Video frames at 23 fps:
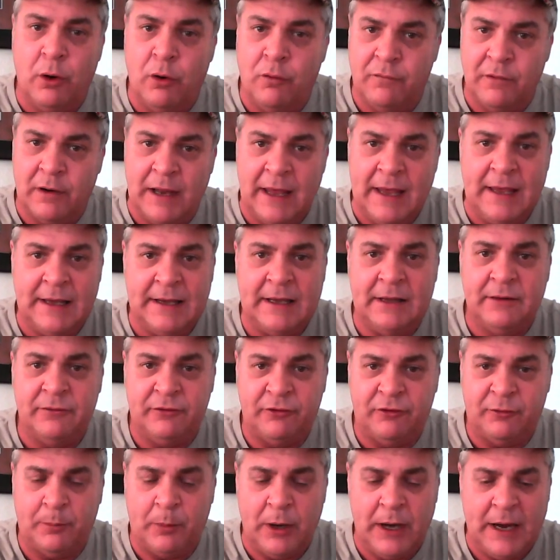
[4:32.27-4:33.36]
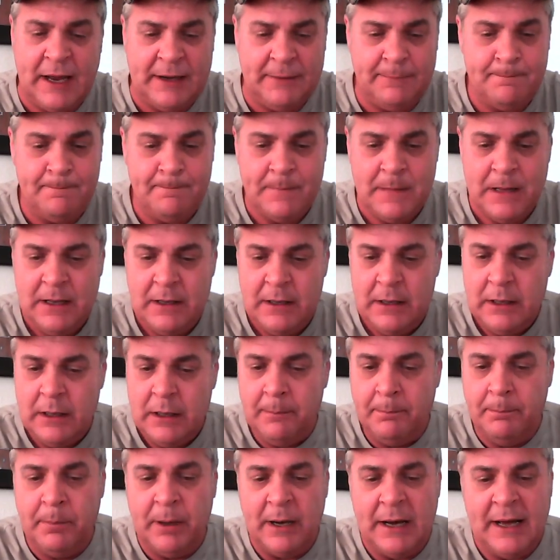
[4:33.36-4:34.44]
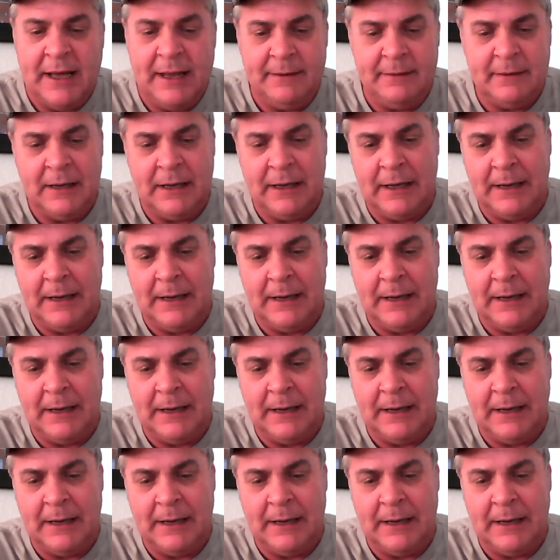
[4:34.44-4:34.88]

overlay against the spread. But